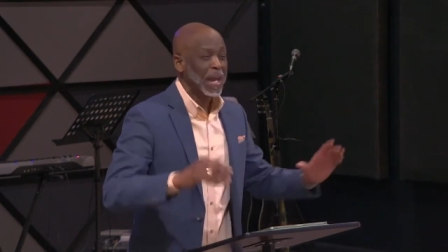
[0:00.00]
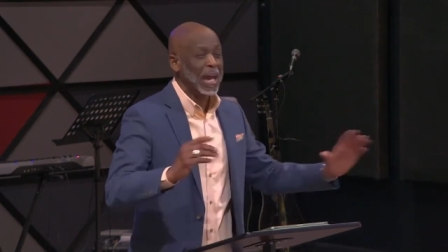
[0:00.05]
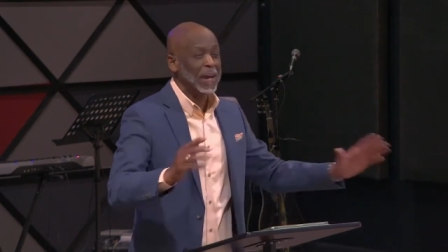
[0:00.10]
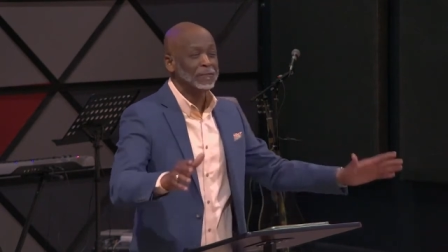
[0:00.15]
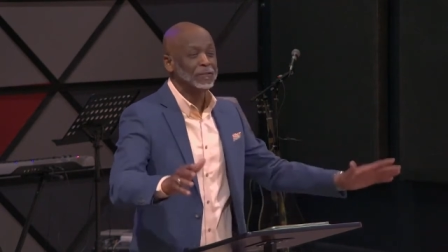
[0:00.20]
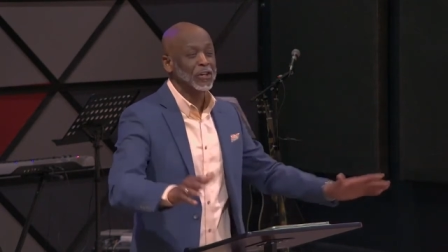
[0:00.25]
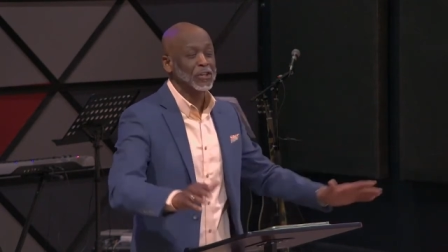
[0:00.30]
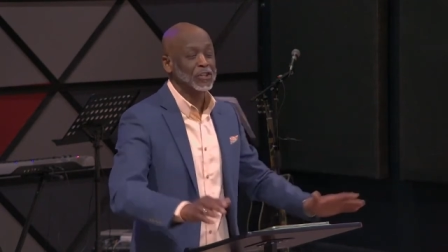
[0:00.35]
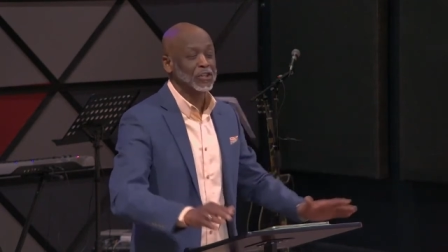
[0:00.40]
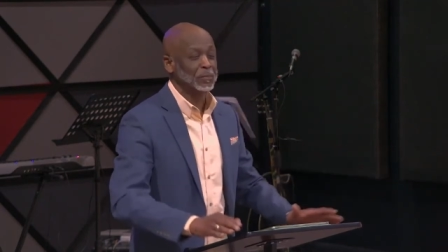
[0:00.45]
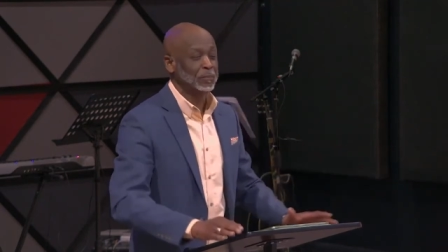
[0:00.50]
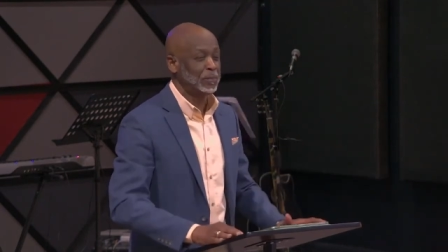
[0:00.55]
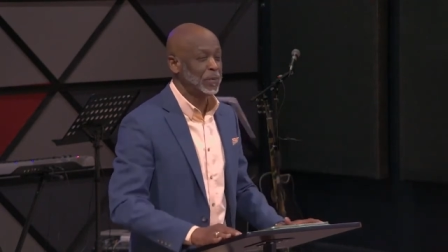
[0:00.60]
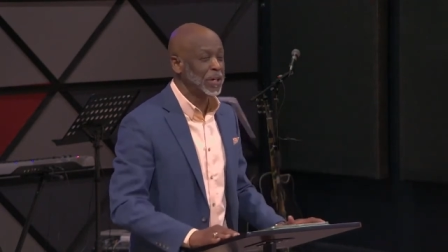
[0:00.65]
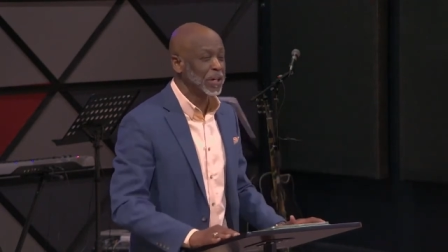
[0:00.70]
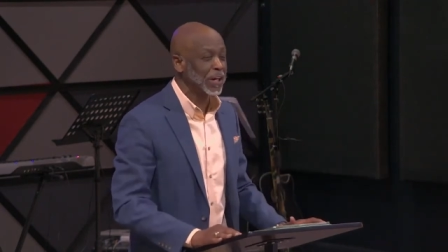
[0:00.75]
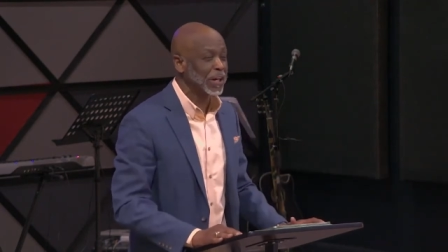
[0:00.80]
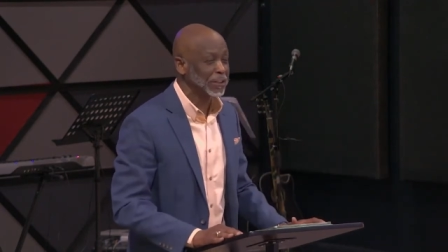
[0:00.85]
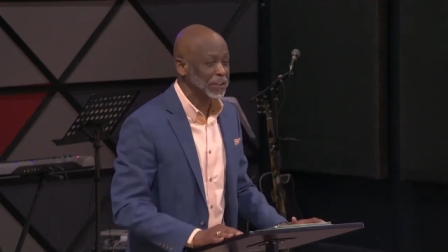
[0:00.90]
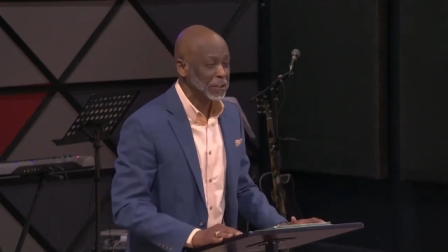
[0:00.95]
if the
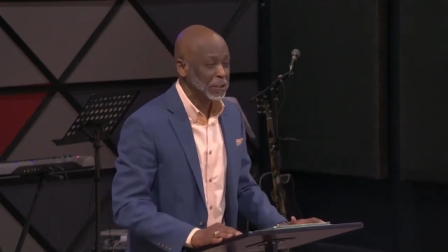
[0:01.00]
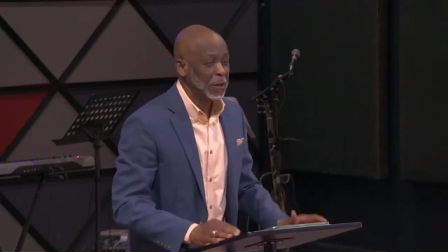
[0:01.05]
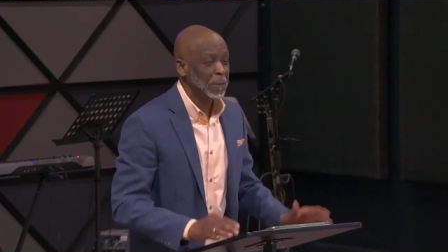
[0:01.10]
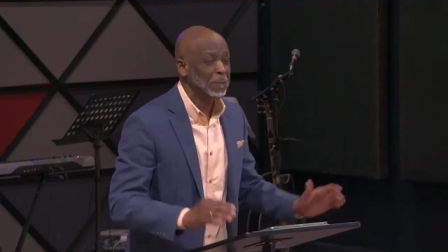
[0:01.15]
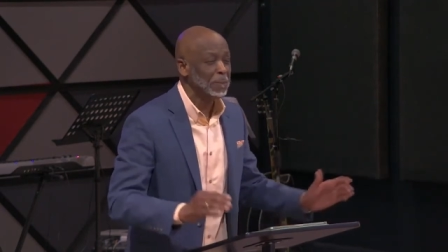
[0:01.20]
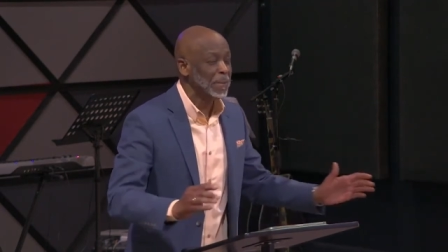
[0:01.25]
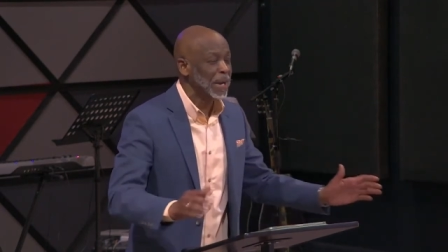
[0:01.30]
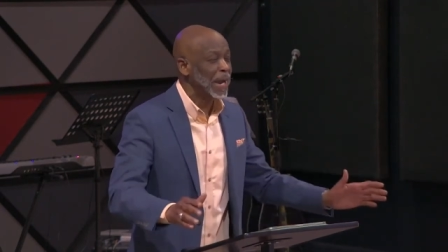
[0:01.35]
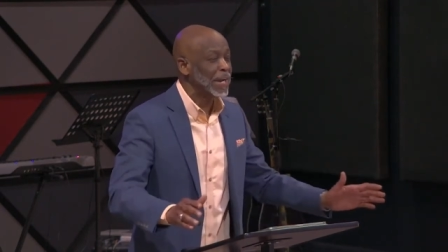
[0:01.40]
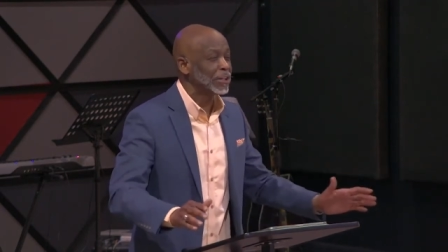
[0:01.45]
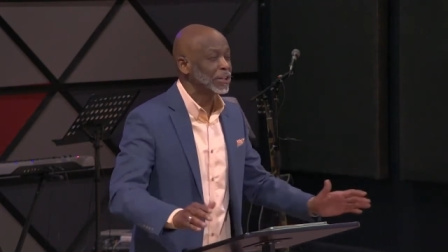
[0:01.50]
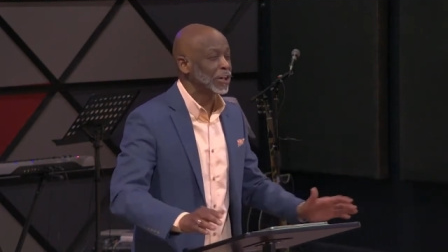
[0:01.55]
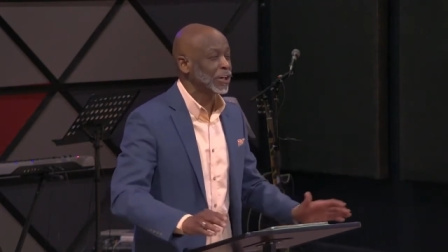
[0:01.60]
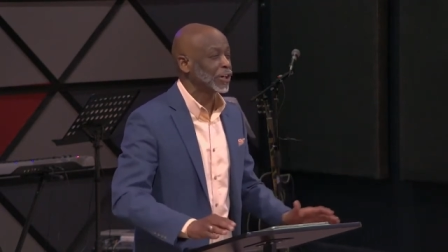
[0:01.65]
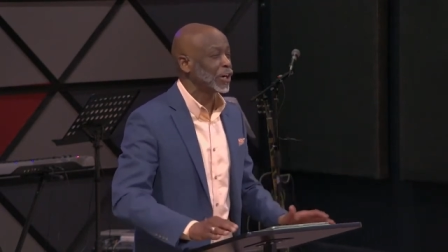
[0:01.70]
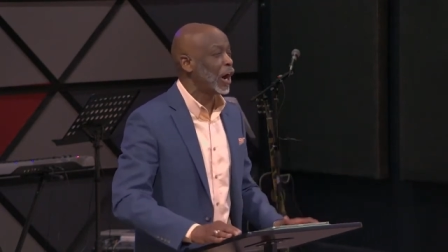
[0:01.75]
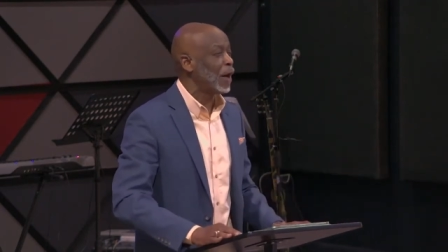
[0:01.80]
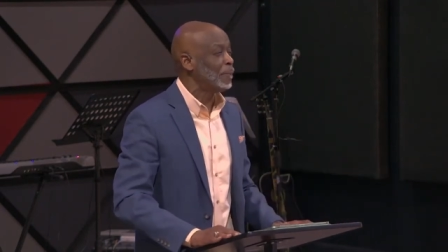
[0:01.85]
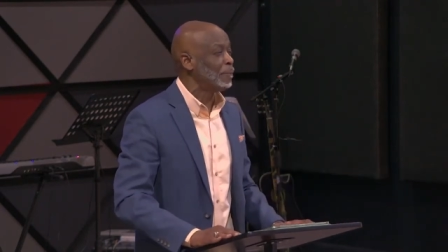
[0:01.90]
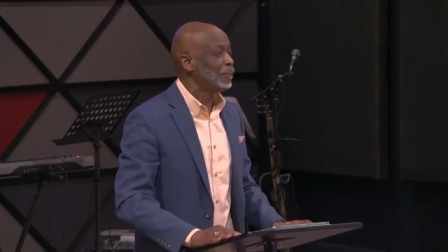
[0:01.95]
Spirit made the
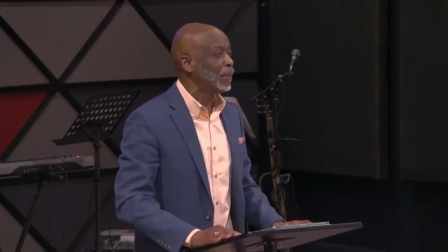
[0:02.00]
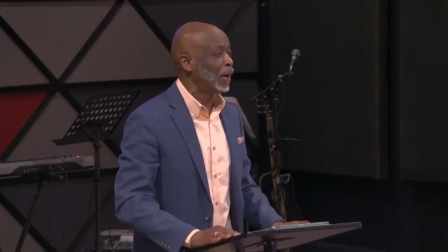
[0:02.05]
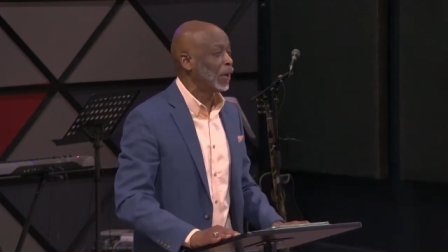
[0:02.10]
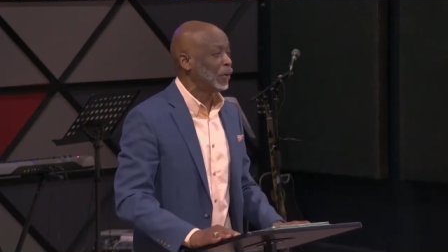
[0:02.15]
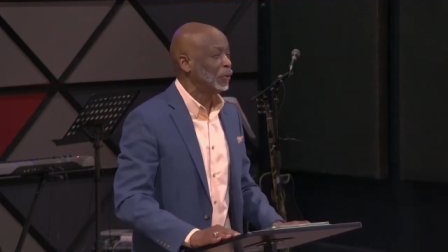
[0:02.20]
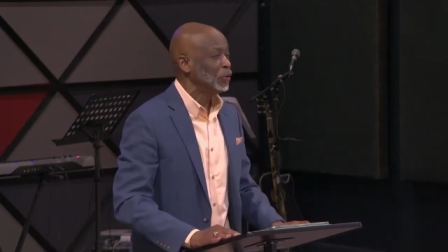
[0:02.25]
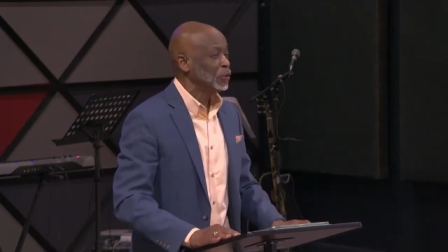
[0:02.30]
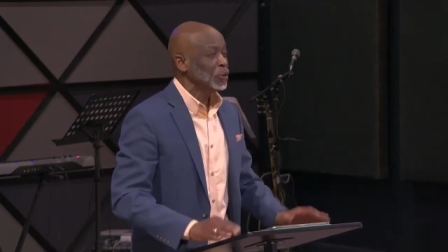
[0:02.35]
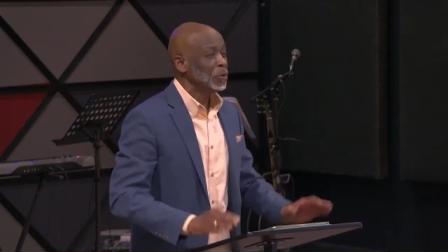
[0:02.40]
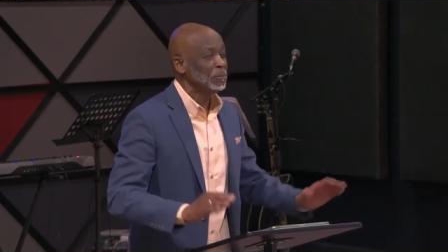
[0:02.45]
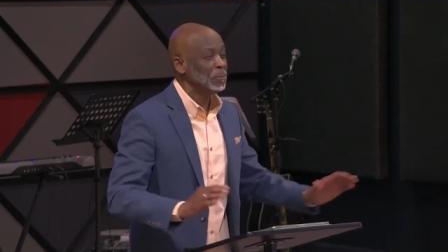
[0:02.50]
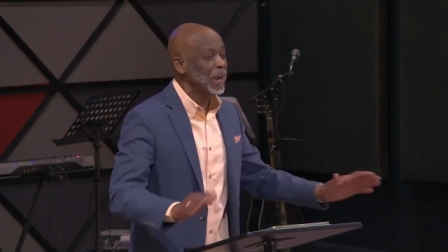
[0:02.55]
rumble,